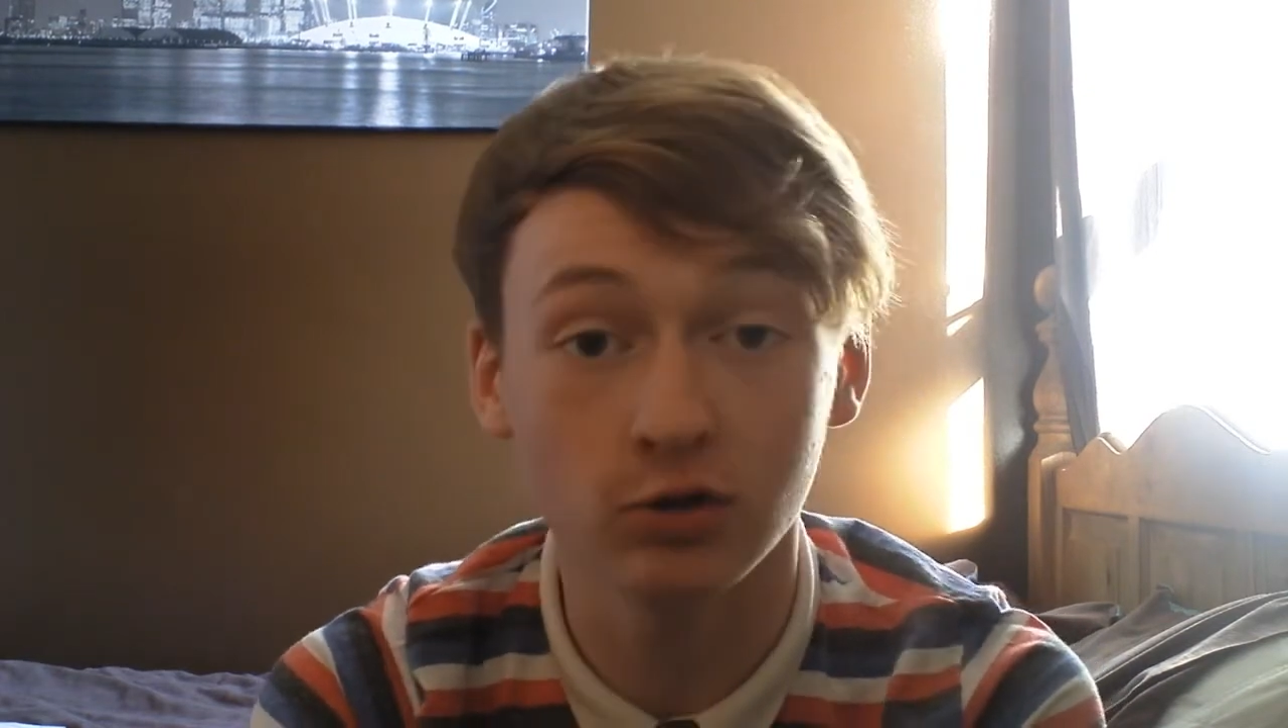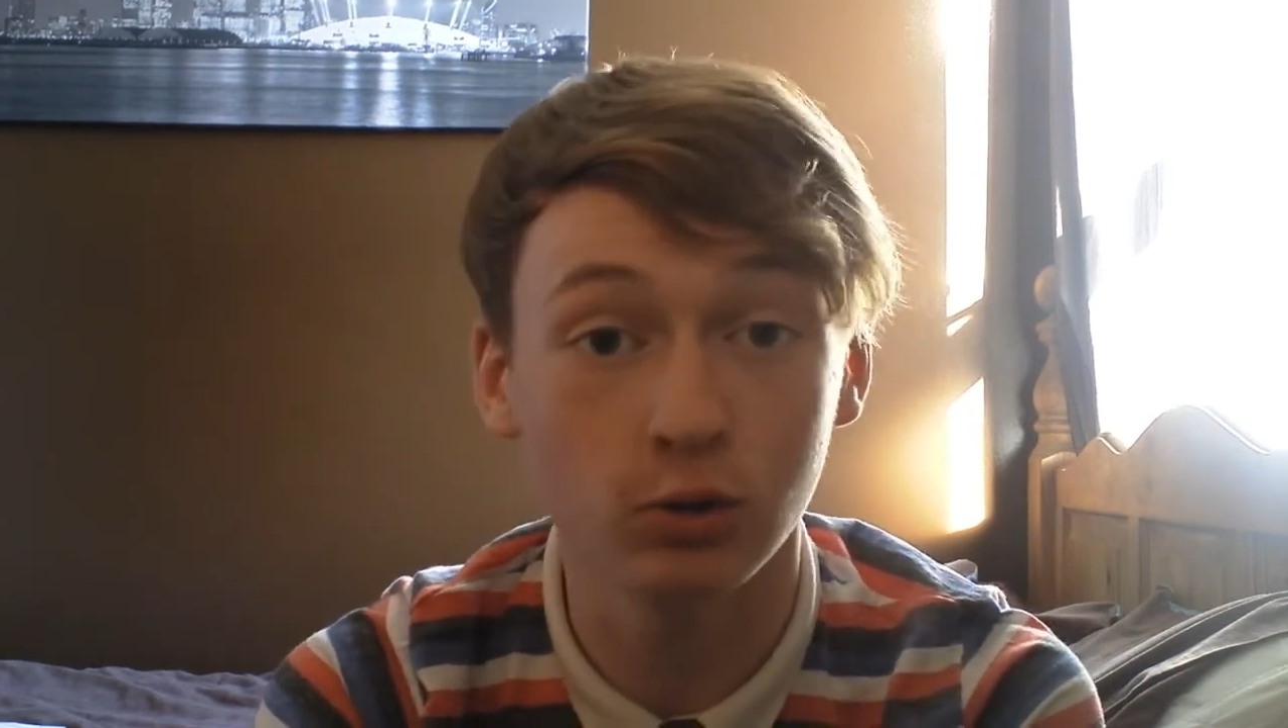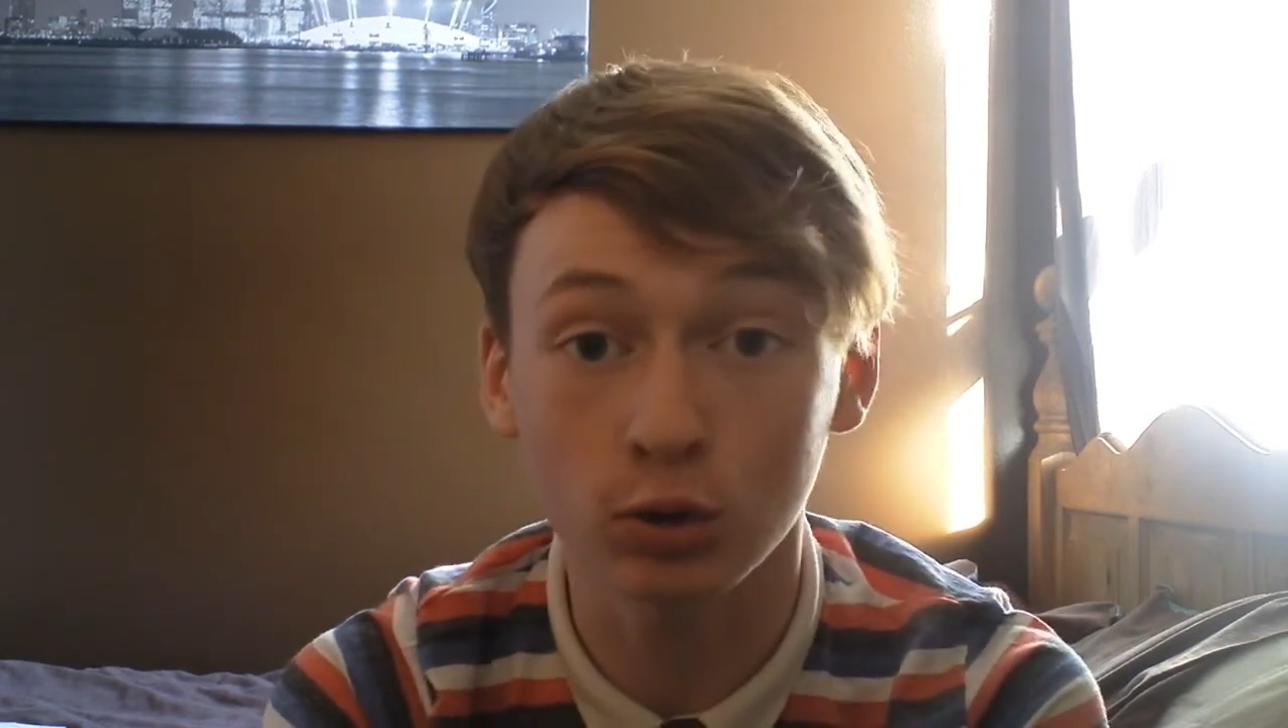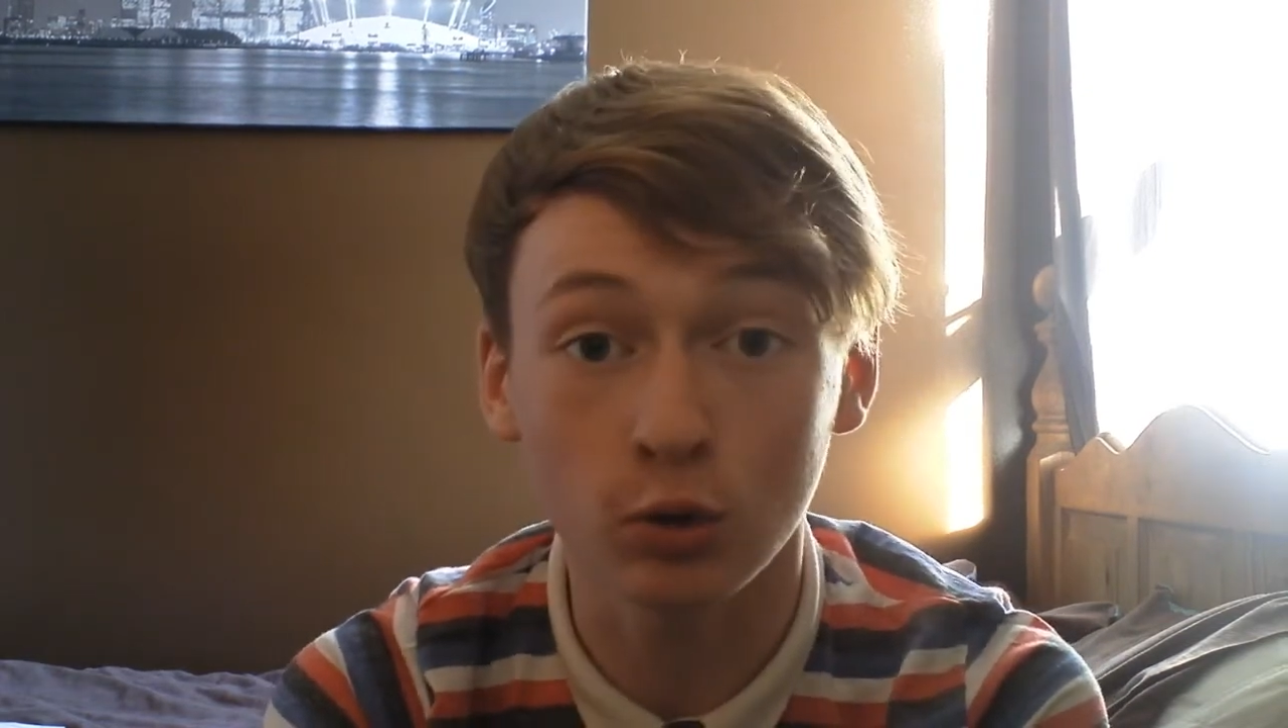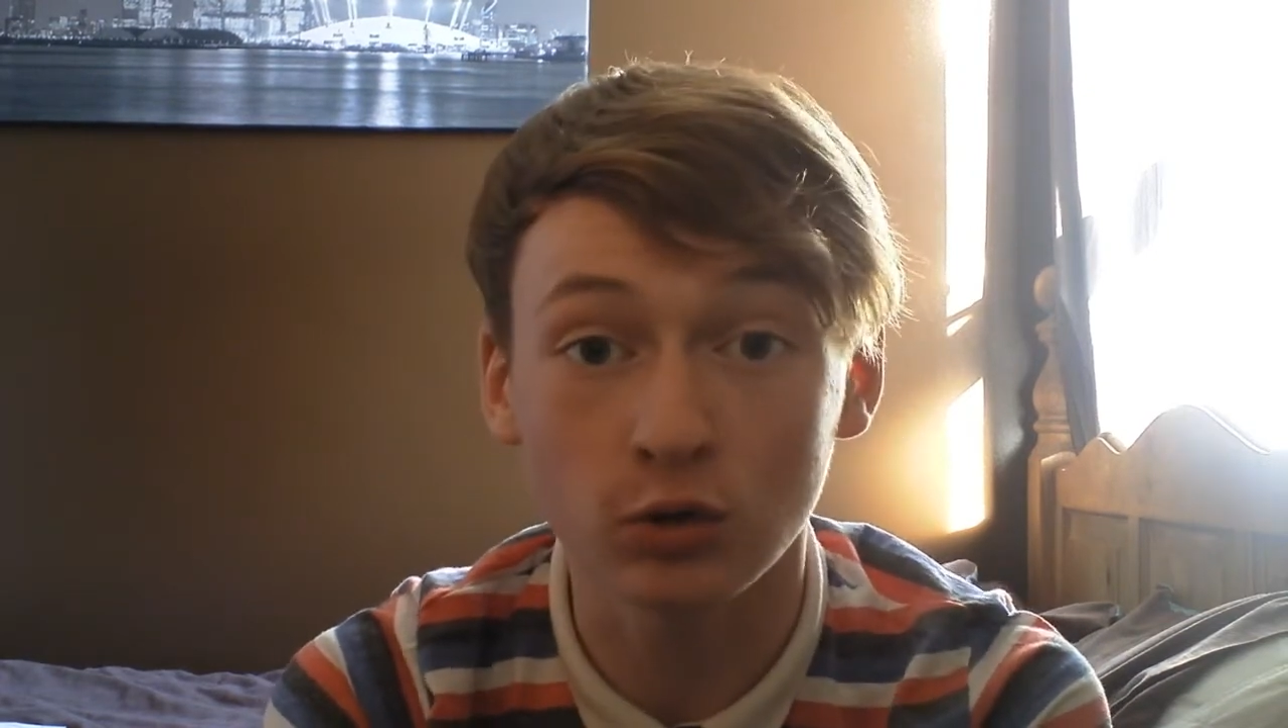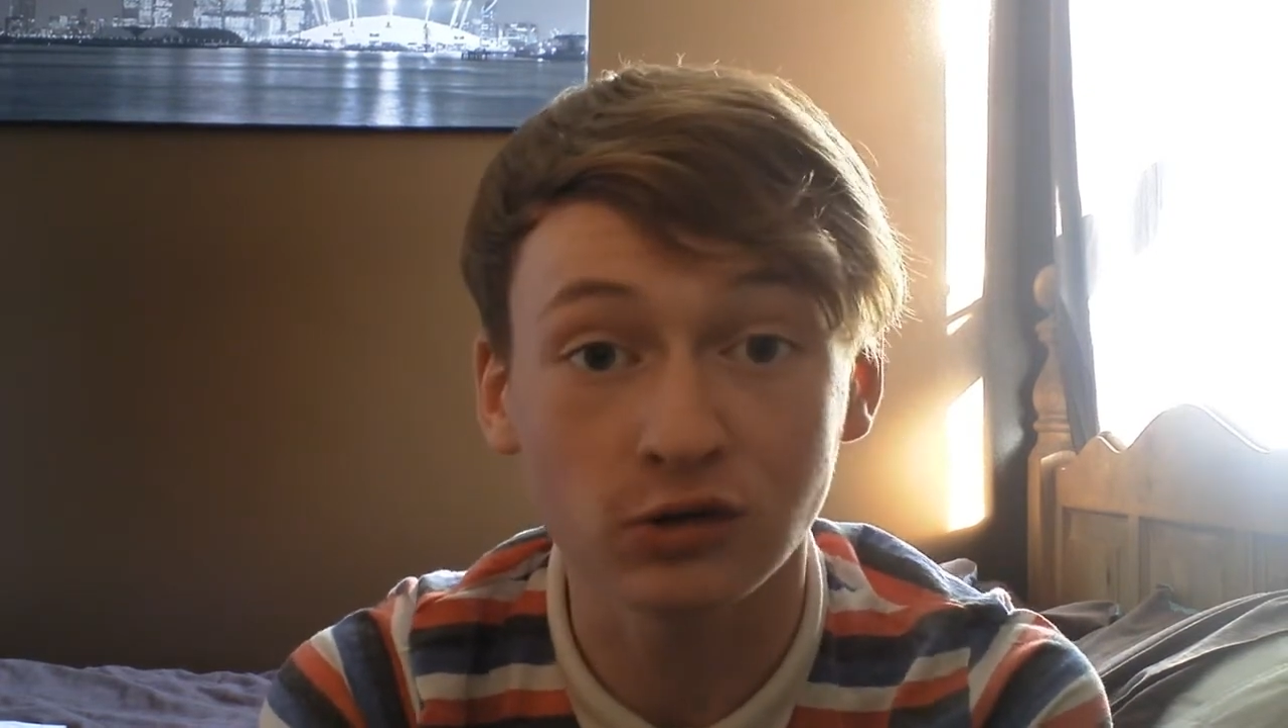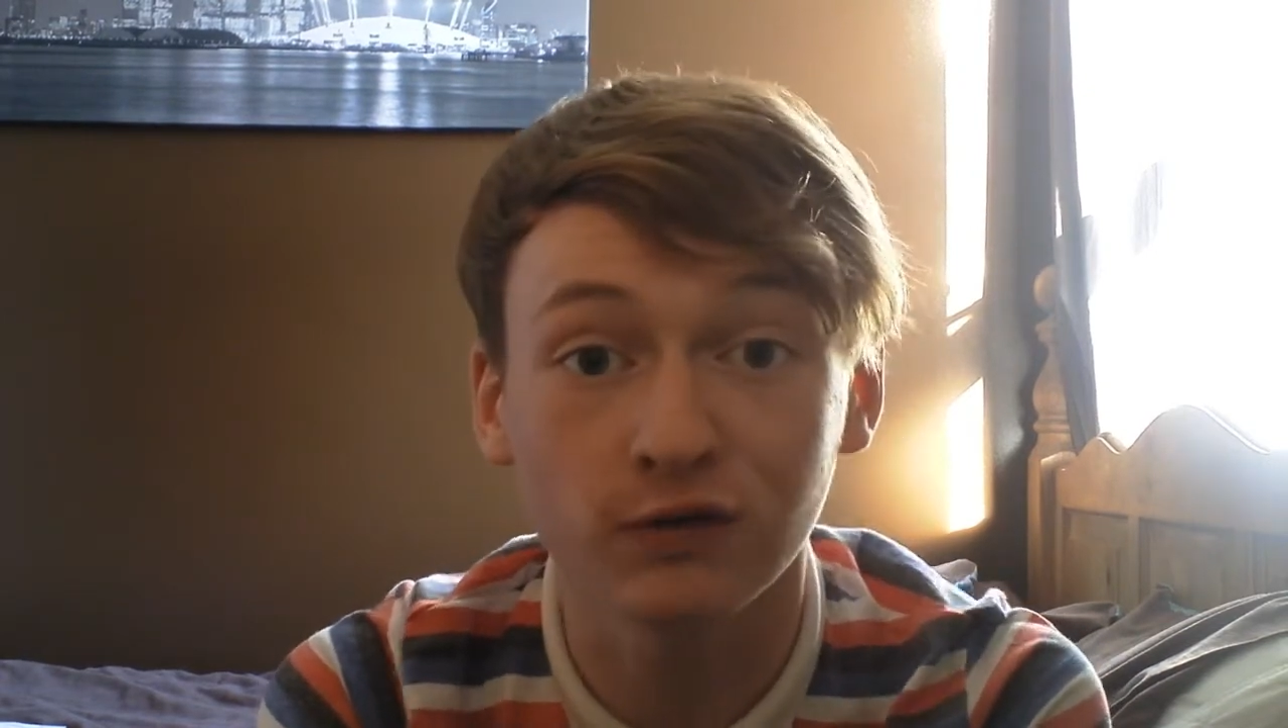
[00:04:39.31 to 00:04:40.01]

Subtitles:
you thought was